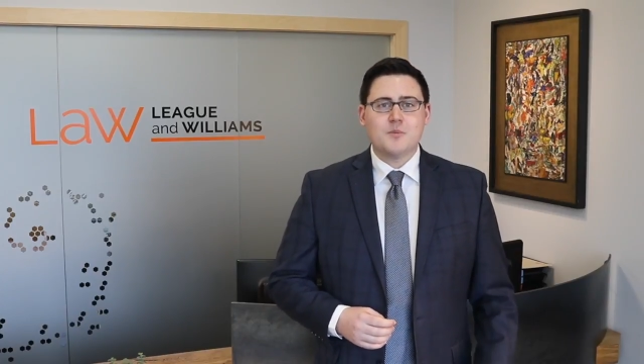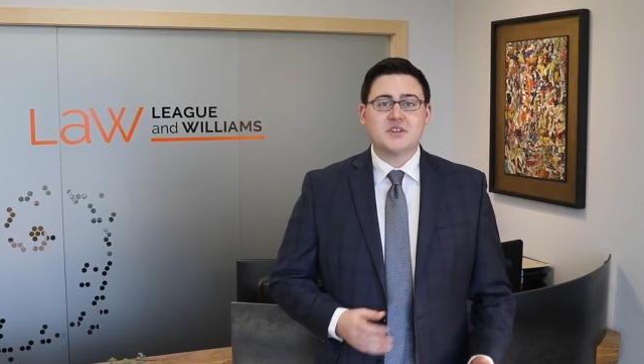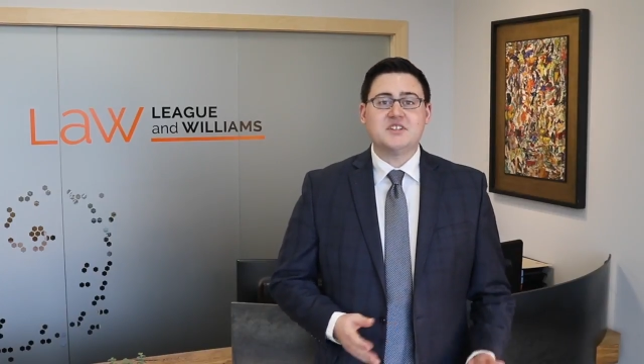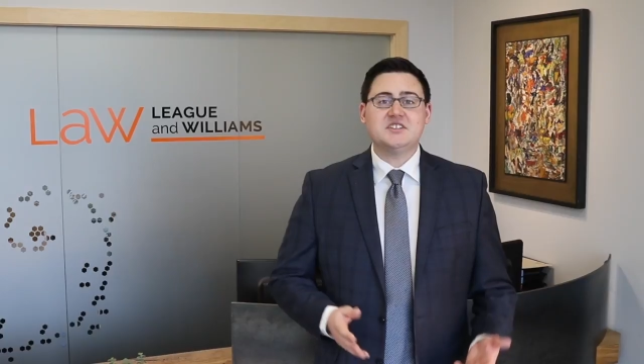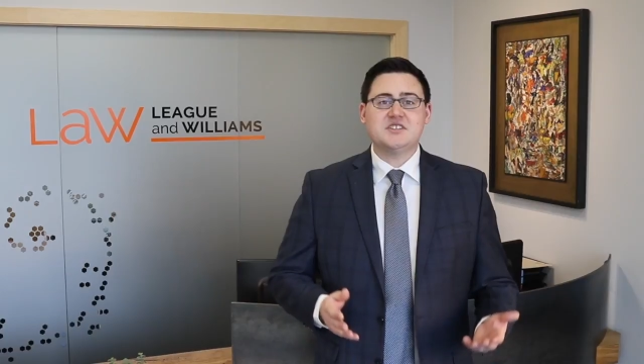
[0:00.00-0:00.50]

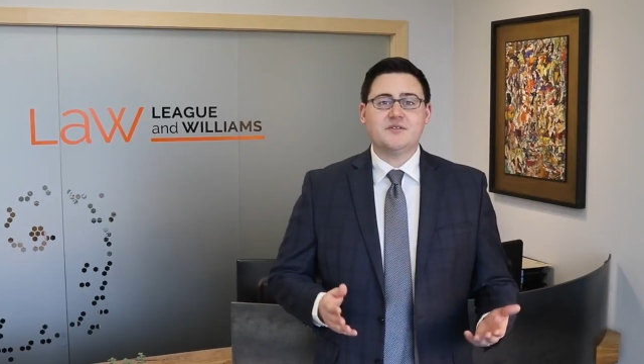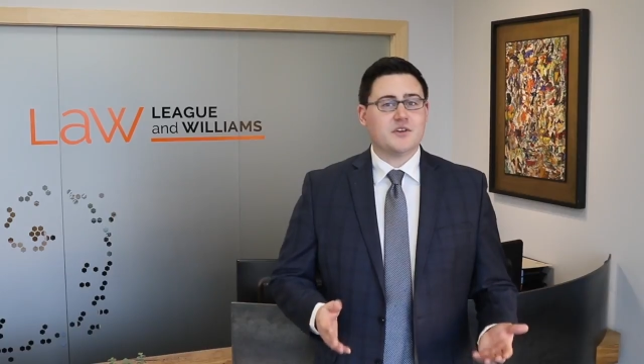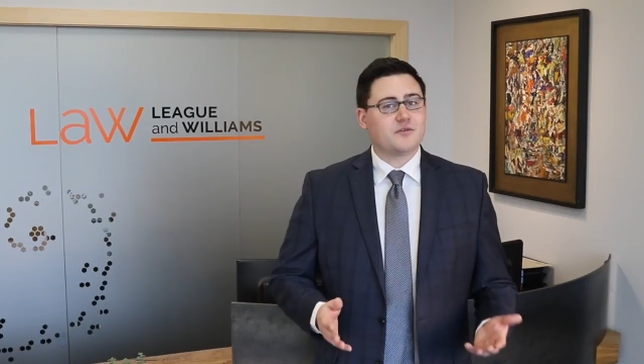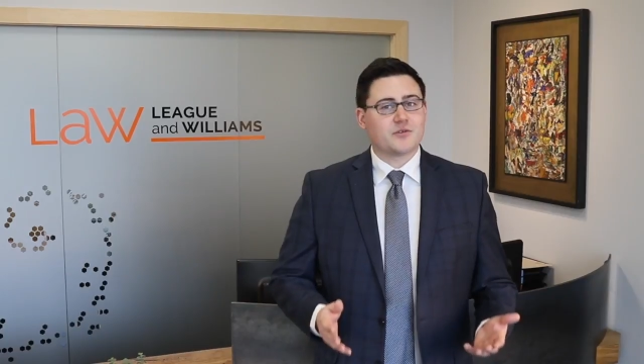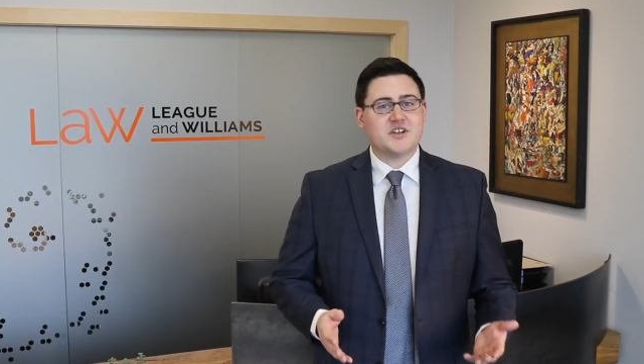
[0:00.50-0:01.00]
Please
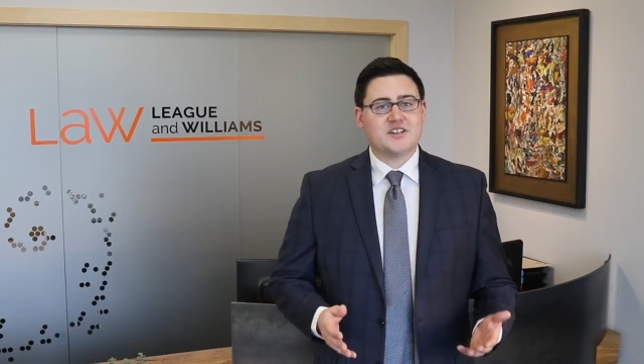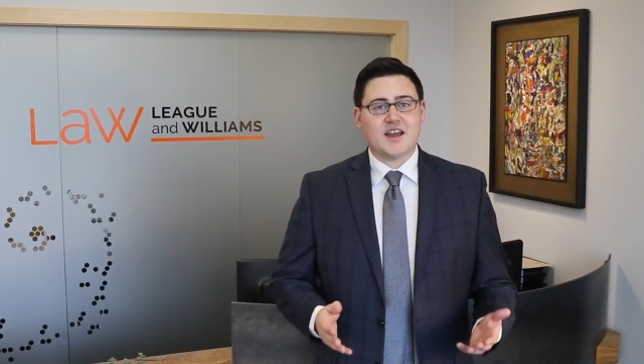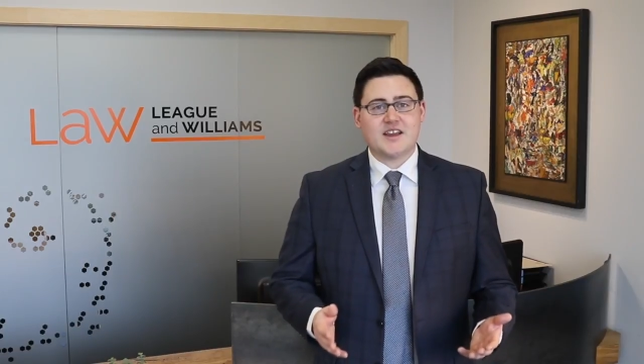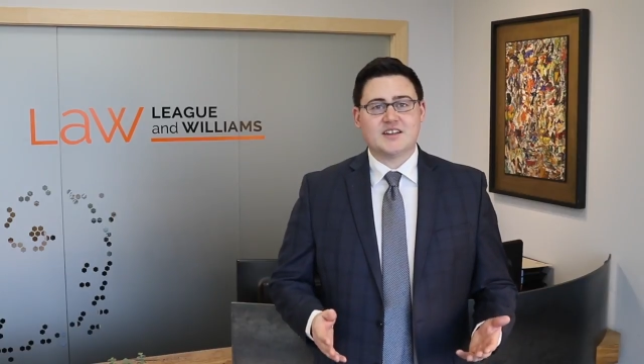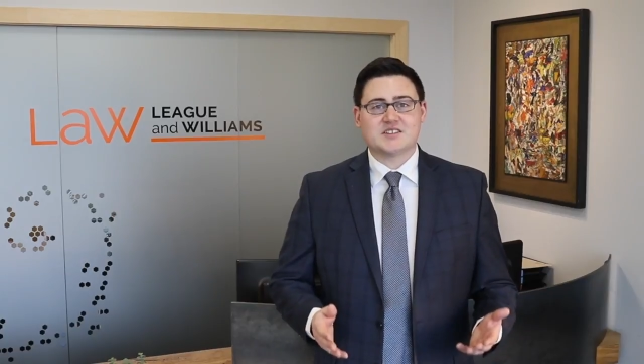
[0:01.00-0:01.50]
feel free to
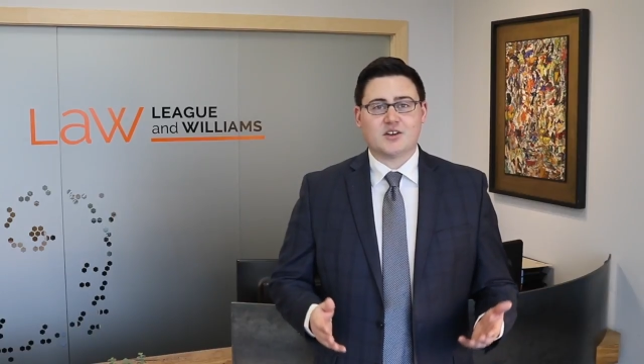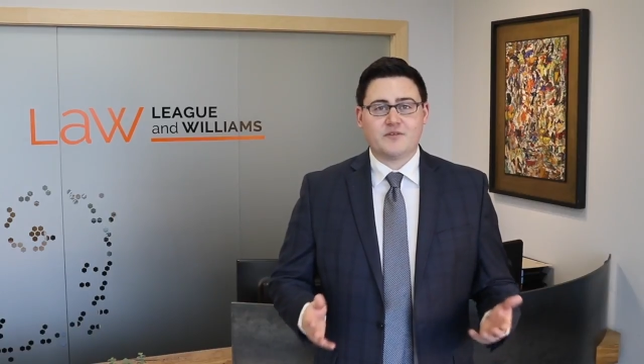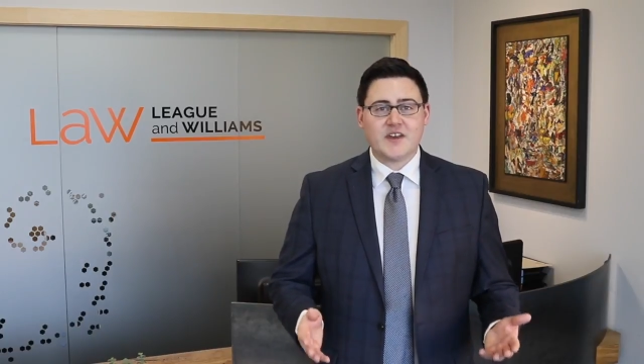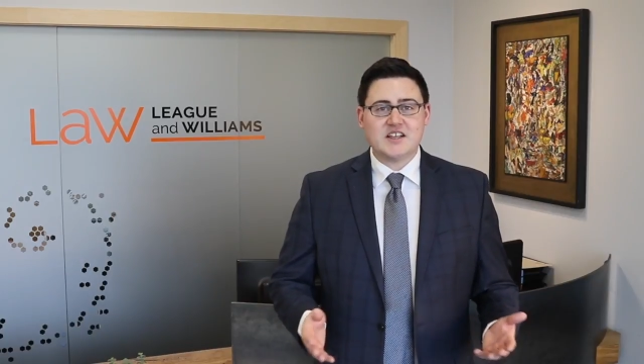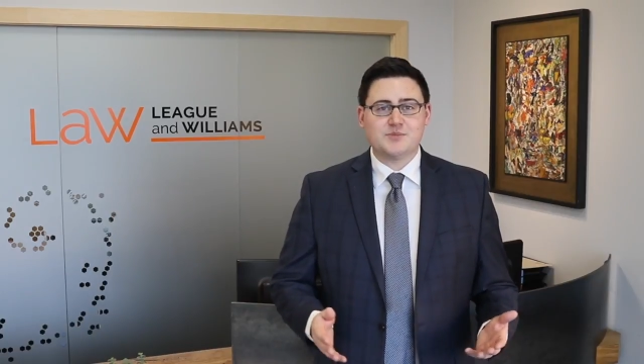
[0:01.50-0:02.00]
like us on
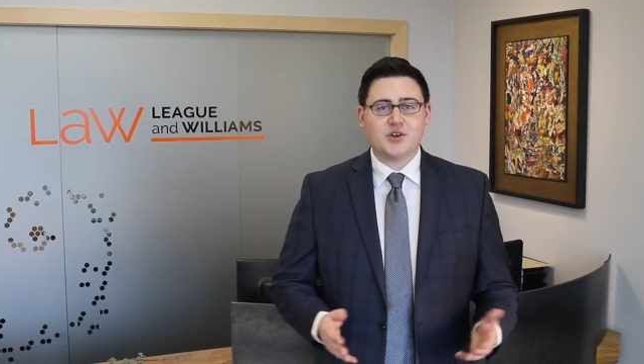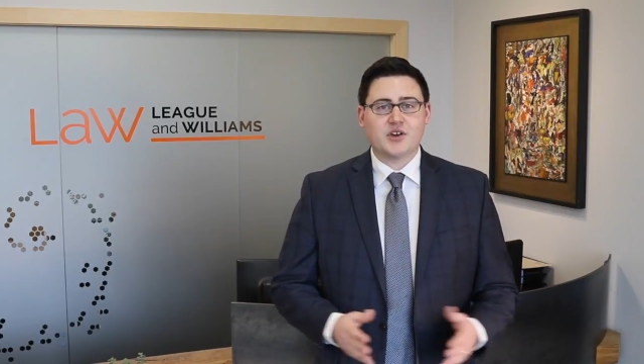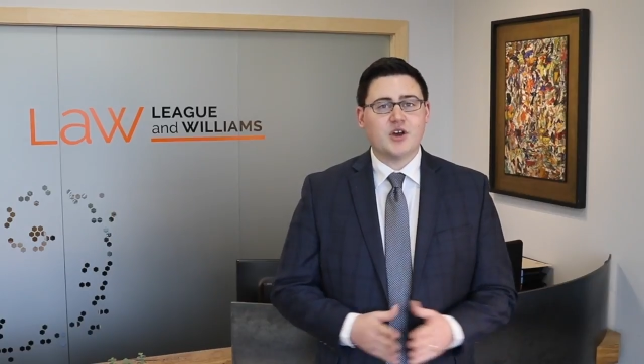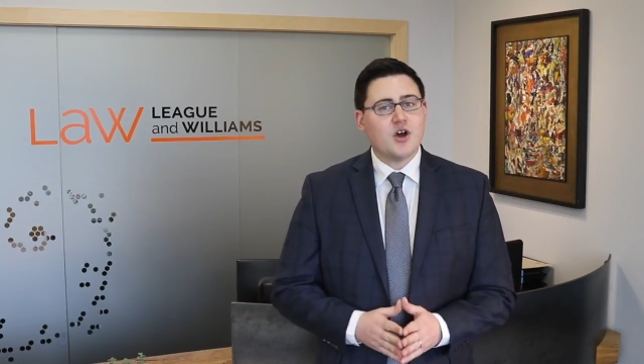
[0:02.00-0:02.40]
Facebook,